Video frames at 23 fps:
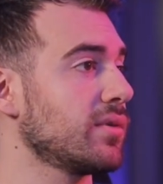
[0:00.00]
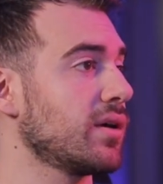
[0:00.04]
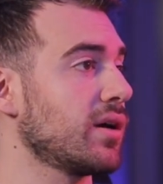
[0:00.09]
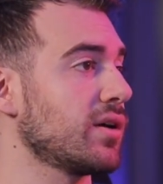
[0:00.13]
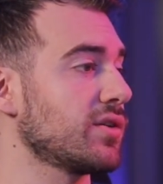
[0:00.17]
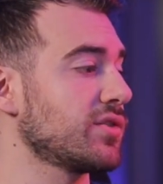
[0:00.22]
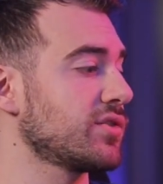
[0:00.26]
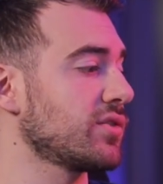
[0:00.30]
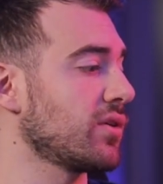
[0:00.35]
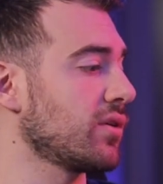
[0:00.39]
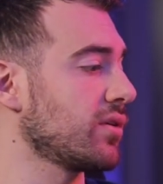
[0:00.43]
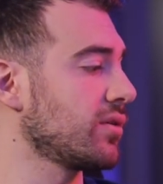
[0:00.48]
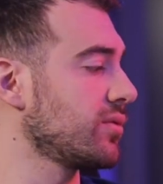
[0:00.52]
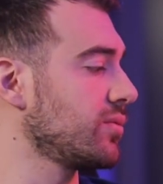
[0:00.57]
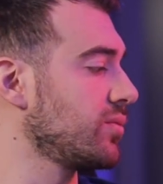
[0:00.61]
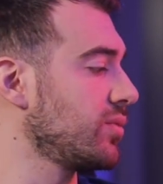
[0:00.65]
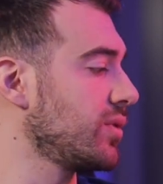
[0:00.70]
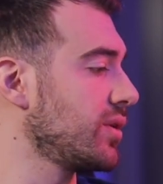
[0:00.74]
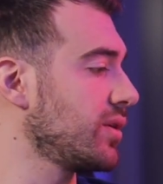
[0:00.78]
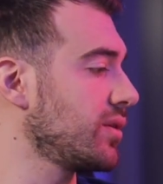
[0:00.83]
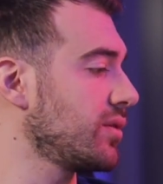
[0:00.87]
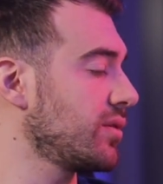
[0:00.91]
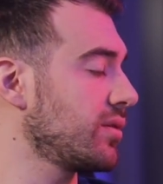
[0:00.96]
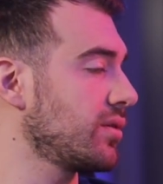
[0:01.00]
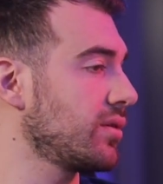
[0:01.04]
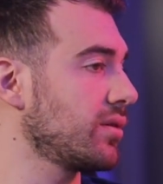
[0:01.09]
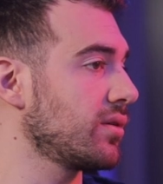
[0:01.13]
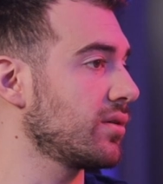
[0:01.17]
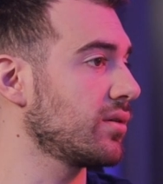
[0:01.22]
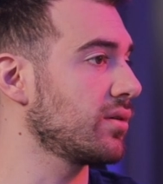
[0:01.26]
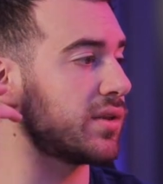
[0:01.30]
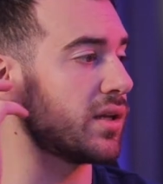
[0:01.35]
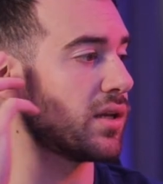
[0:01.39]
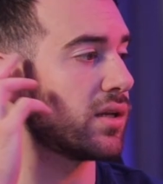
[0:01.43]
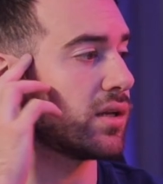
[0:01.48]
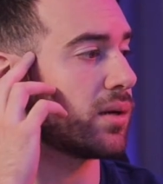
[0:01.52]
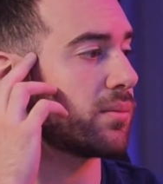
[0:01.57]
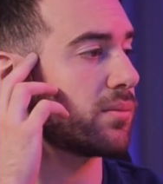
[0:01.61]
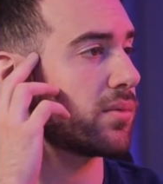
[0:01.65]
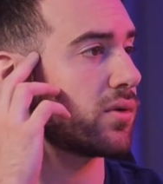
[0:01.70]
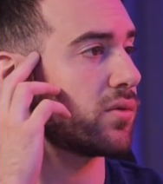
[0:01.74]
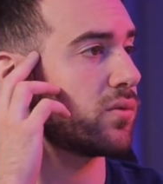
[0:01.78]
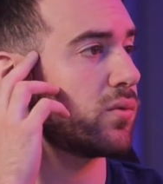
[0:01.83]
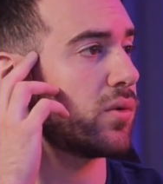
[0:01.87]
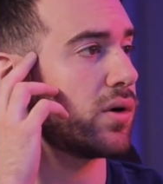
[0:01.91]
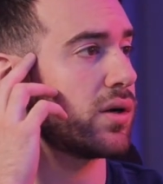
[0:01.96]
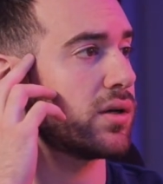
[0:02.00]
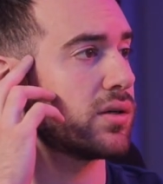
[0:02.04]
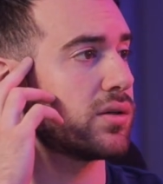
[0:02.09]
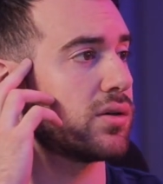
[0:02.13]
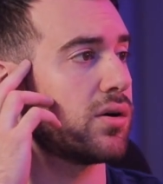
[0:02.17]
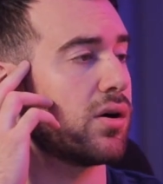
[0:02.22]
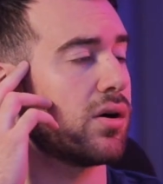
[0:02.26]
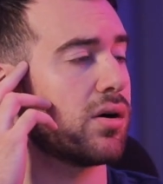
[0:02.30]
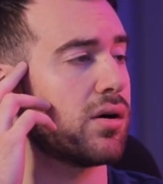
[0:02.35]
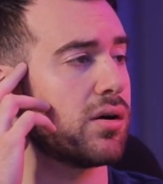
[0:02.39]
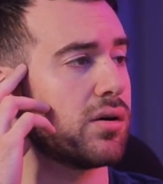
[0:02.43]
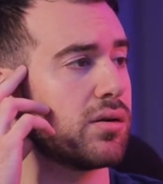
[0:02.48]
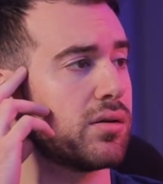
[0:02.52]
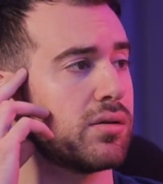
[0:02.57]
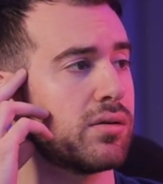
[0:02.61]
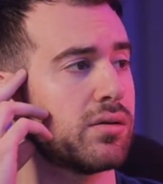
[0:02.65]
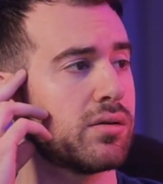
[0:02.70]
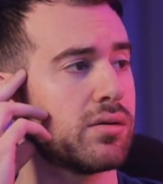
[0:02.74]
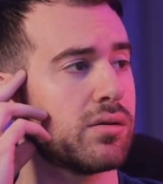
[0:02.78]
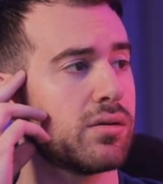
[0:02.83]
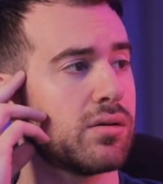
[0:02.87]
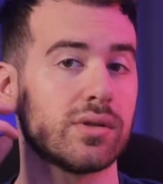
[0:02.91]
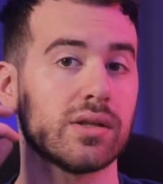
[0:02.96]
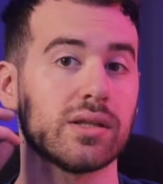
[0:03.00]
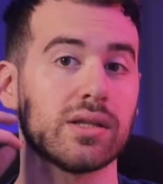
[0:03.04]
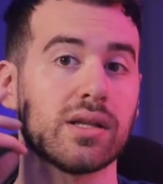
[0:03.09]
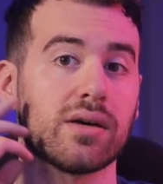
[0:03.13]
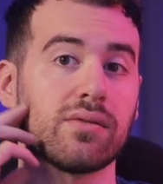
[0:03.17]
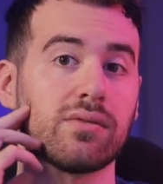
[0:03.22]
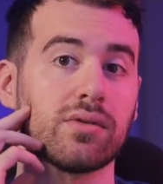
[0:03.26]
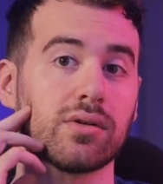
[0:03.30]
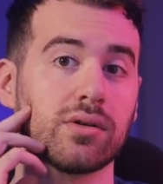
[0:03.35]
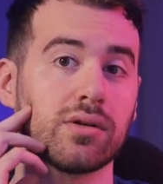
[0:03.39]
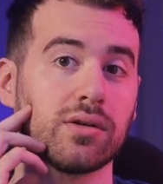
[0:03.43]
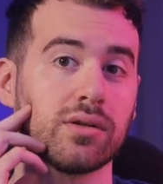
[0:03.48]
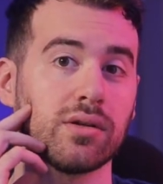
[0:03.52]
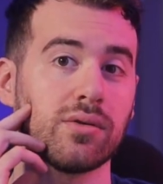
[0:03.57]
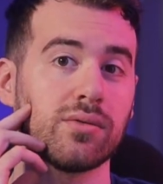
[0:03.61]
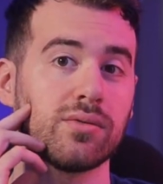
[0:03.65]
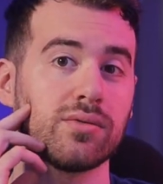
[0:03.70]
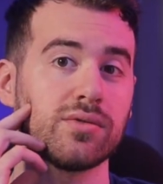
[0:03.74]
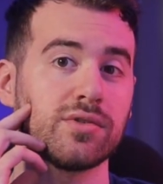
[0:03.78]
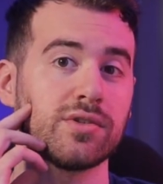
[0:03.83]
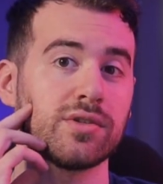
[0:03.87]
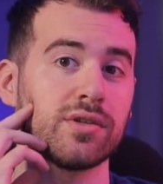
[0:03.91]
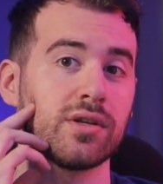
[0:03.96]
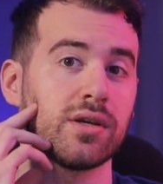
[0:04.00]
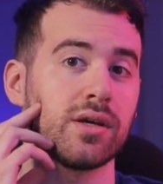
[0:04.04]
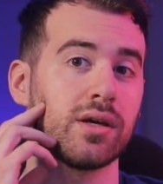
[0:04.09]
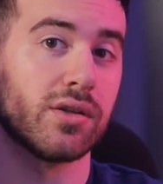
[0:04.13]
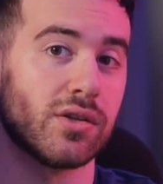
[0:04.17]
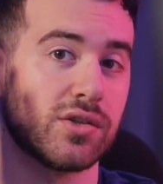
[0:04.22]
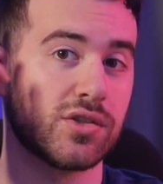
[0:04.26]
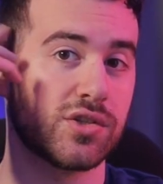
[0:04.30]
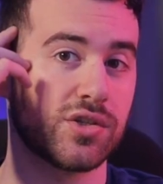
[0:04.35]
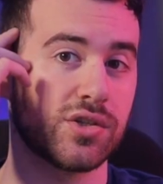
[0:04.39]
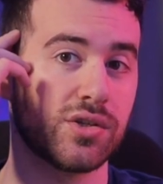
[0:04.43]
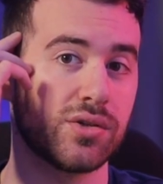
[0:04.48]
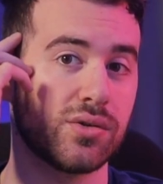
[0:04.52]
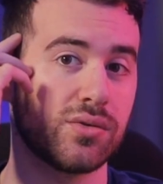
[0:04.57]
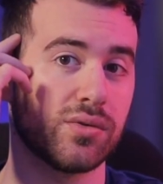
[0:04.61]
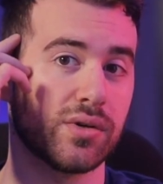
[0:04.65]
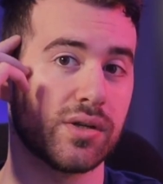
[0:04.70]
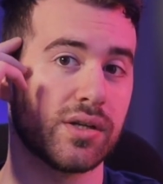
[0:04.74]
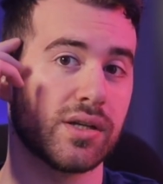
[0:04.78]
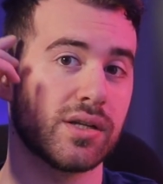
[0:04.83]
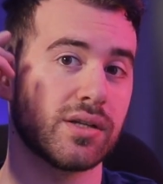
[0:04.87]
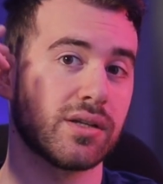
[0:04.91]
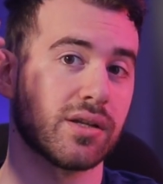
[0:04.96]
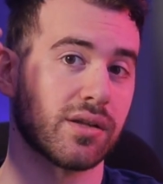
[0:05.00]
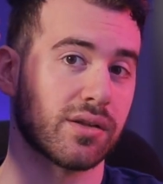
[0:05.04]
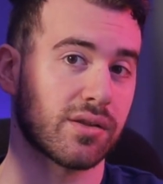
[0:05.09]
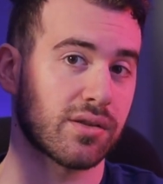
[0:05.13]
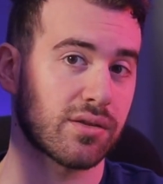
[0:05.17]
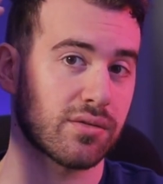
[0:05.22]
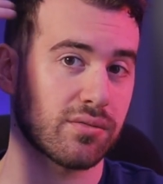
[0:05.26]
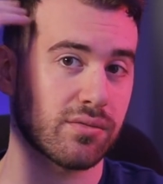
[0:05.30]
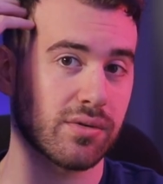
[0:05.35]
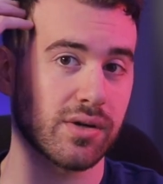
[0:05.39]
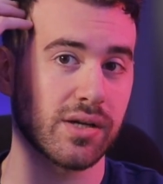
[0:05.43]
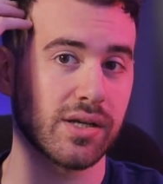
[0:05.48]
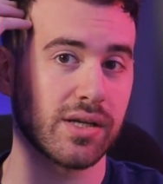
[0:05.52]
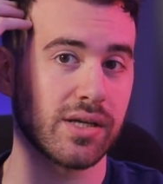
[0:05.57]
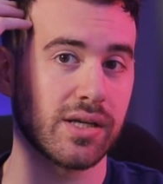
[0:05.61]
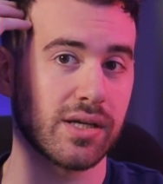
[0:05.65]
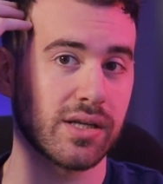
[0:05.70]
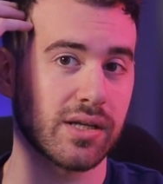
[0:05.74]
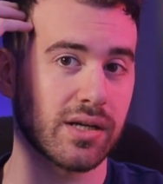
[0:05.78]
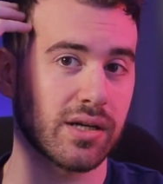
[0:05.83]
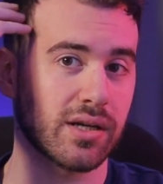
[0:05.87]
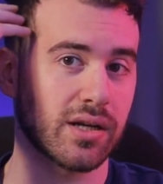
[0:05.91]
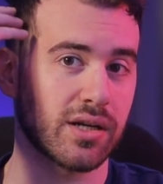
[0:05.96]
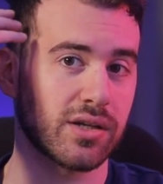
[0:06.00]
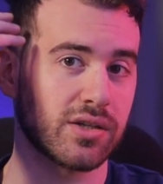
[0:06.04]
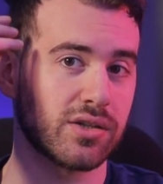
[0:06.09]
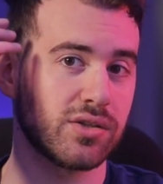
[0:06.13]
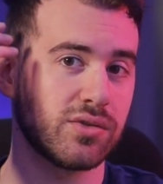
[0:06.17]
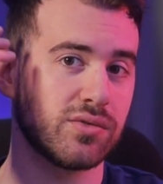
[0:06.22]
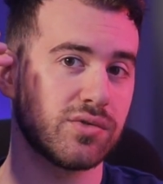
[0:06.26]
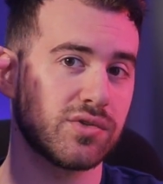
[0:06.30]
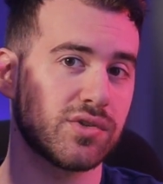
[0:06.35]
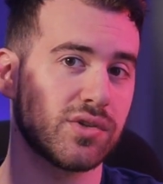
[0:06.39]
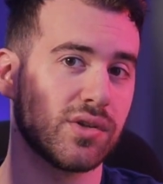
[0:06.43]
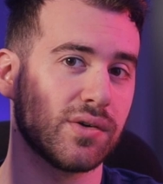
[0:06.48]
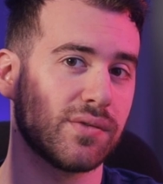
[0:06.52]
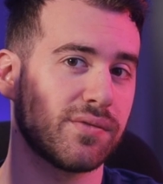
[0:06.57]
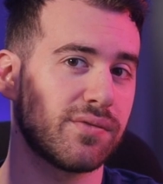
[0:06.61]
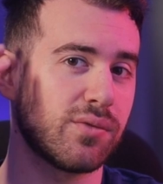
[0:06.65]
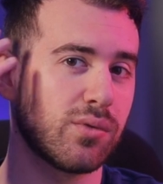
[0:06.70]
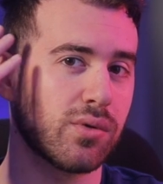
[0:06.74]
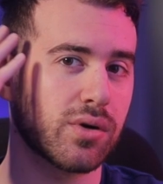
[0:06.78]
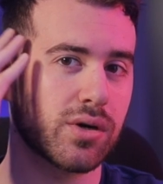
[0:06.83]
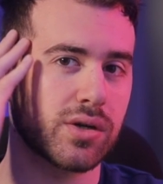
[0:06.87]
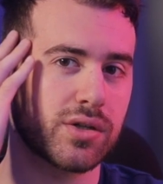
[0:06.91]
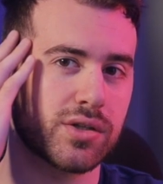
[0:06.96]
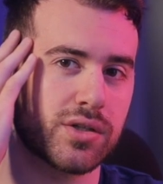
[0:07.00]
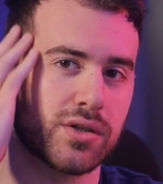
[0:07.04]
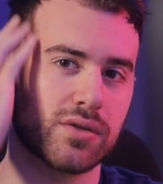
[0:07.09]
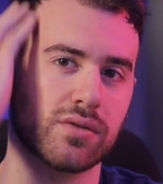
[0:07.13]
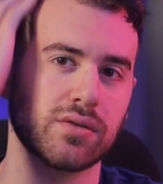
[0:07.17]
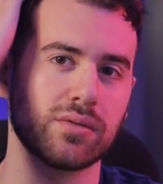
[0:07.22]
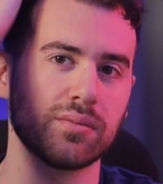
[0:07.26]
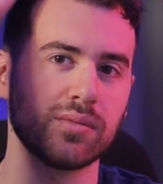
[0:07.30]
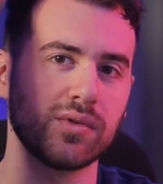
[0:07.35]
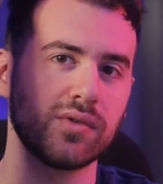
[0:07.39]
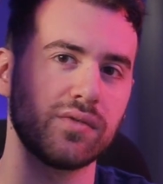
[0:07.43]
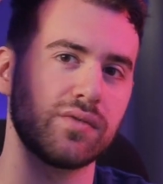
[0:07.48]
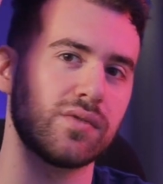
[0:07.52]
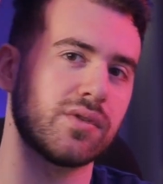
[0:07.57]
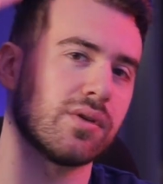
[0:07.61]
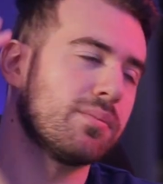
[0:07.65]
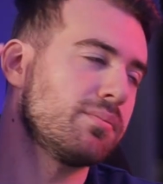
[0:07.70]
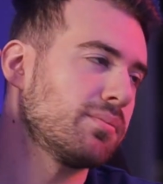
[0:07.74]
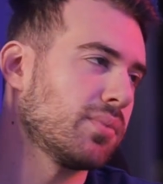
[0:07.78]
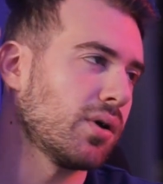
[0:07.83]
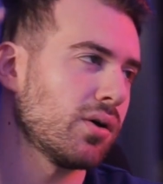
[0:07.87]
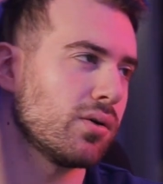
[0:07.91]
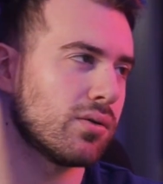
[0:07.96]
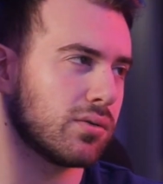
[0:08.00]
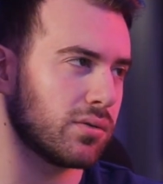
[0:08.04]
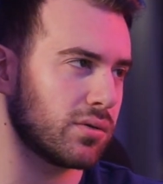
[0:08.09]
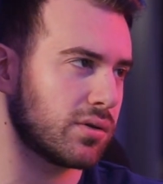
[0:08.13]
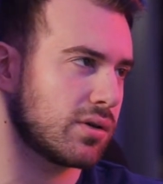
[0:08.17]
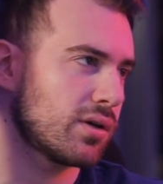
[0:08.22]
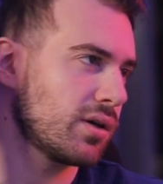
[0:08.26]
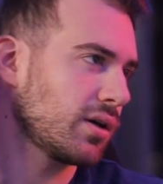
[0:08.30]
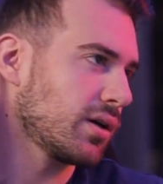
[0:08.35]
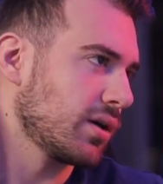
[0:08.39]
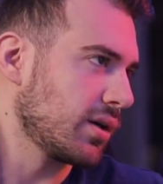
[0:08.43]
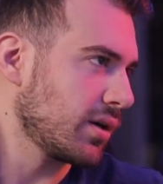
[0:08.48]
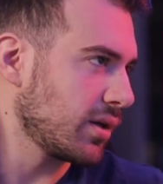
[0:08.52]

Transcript: I started with the number 1 guard, the lever closed, the 2, and then the 3, and then I used the 4 to remove the bulk.